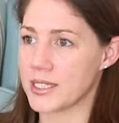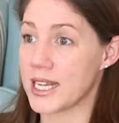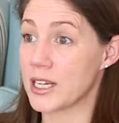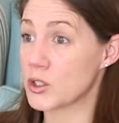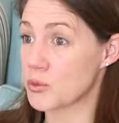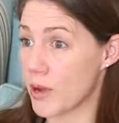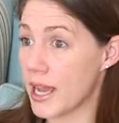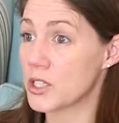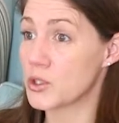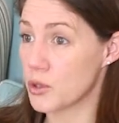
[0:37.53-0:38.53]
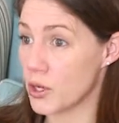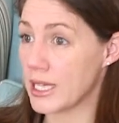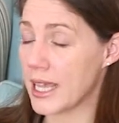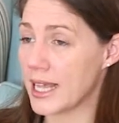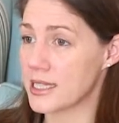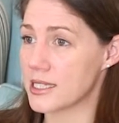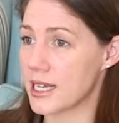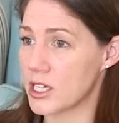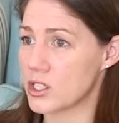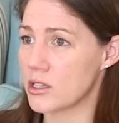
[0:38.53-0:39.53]
tenant's right to early
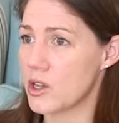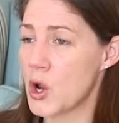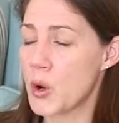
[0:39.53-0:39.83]
cancellation,